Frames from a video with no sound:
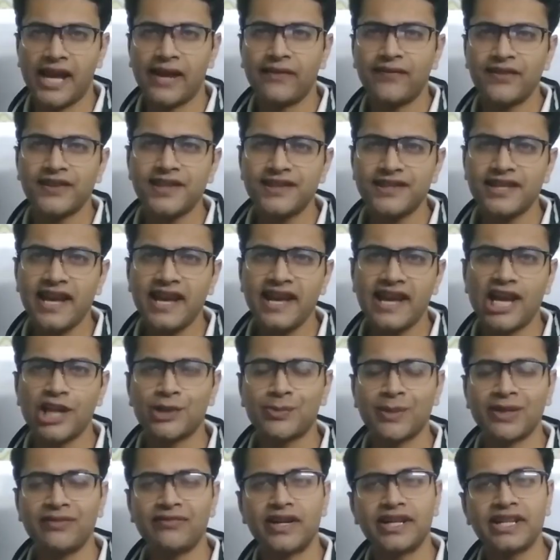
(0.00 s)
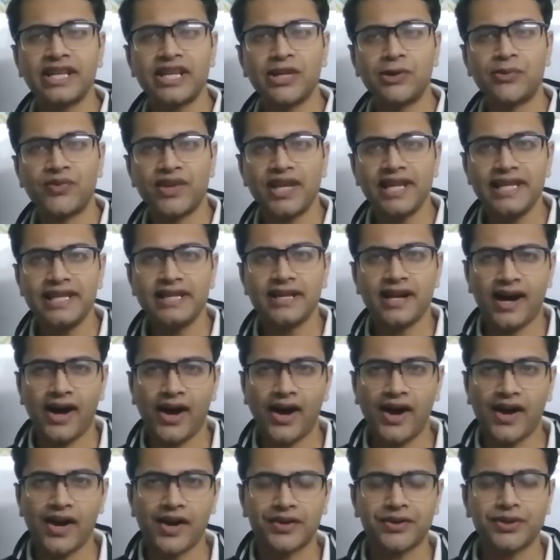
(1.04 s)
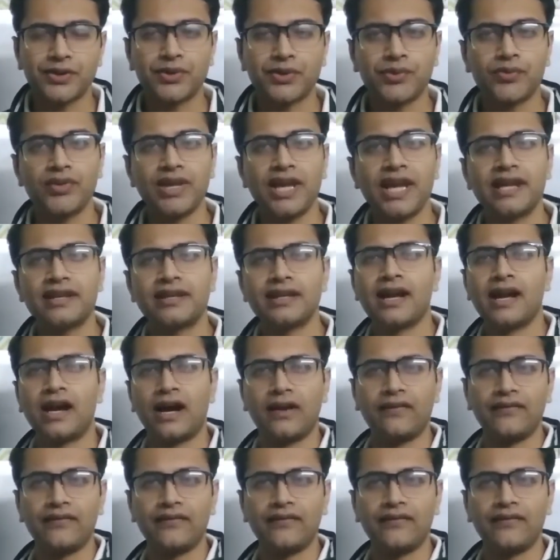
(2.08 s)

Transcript: FSSAI has been working really hard to create